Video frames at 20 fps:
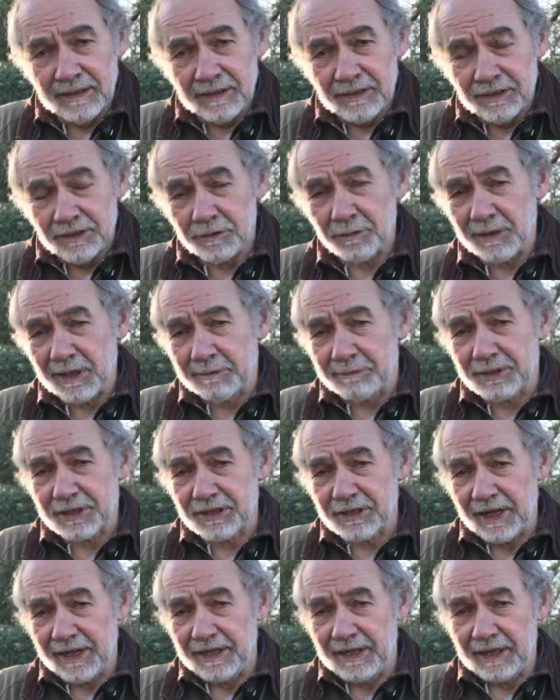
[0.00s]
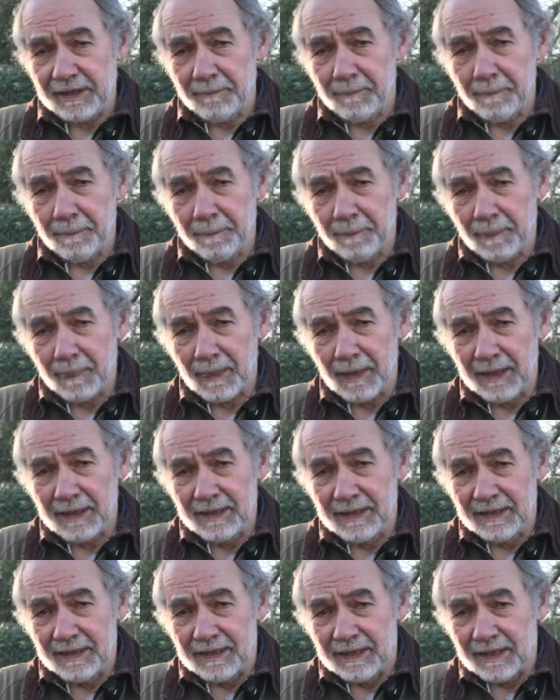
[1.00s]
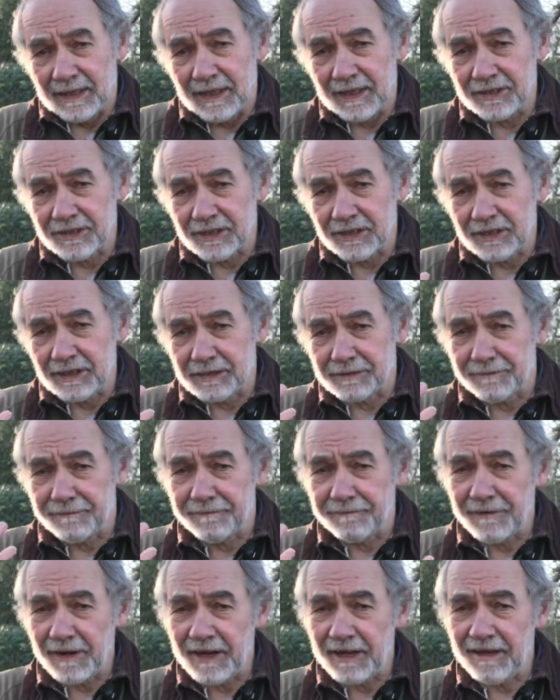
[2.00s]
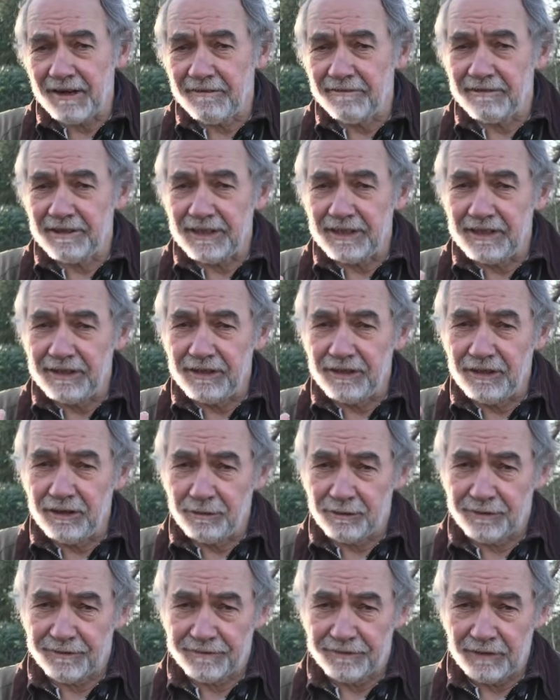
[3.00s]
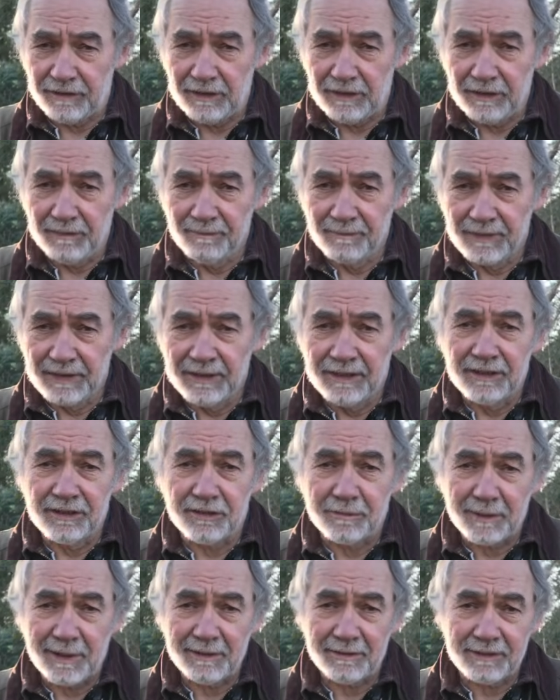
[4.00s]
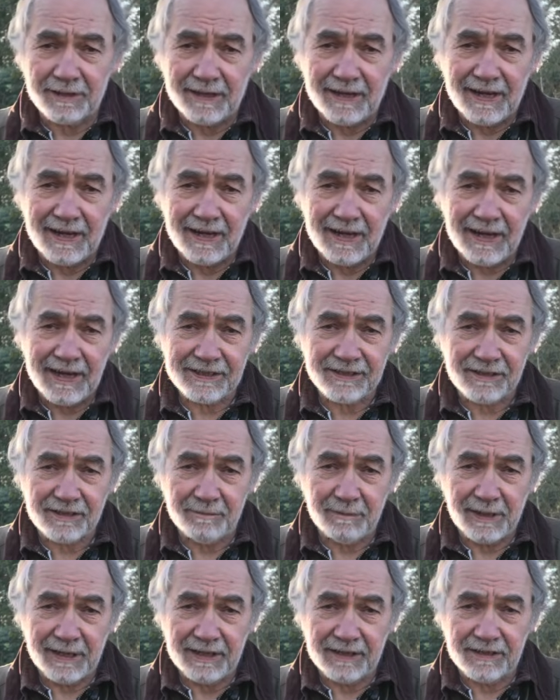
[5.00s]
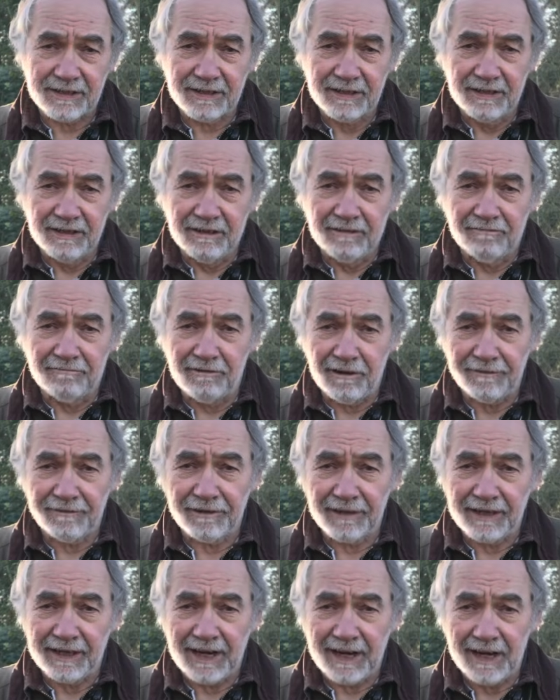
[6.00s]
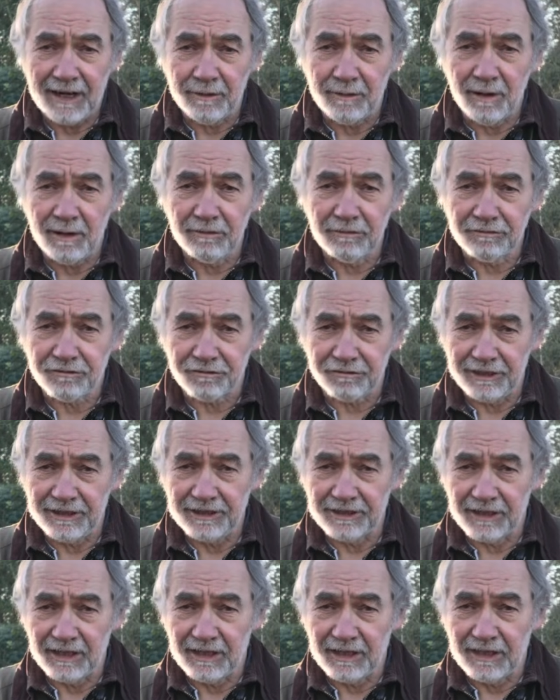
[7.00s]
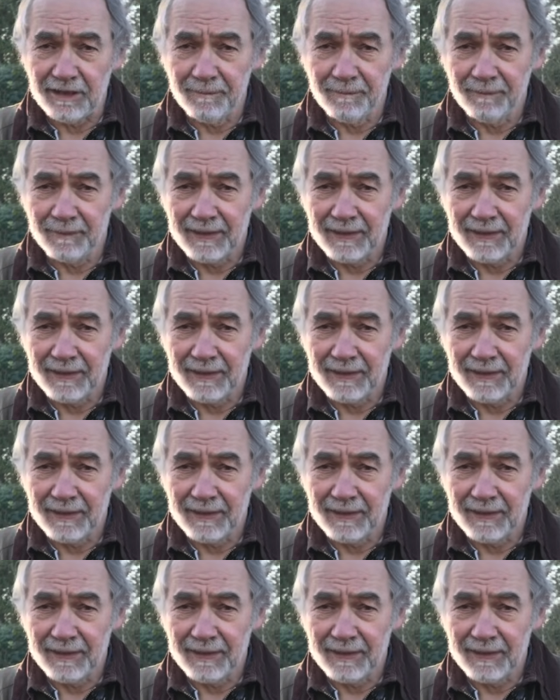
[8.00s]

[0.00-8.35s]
So what I'm saying is that it's very useful to be able to estimate roughly how old trees are.